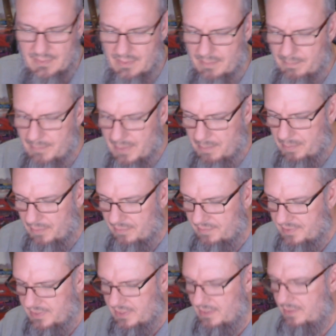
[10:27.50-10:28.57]
Maple
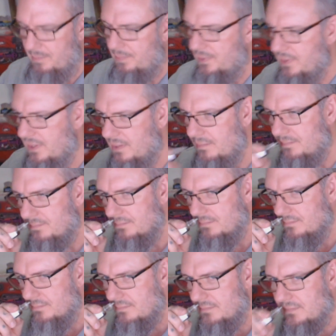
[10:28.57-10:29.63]
vanilla pudding
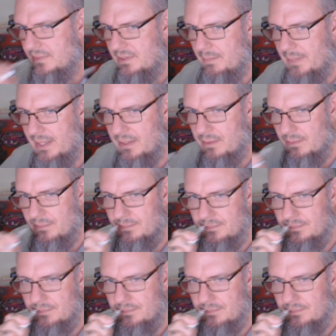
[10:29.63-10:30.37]
tobacco?